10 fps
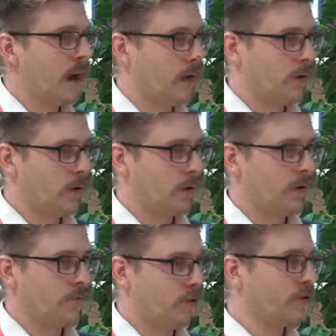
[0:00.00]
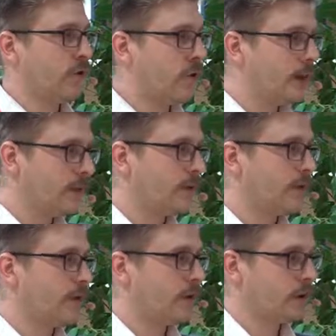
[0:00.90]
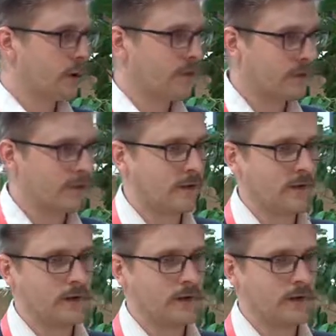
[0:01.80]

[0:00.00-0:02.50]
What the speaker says: Our photo editor just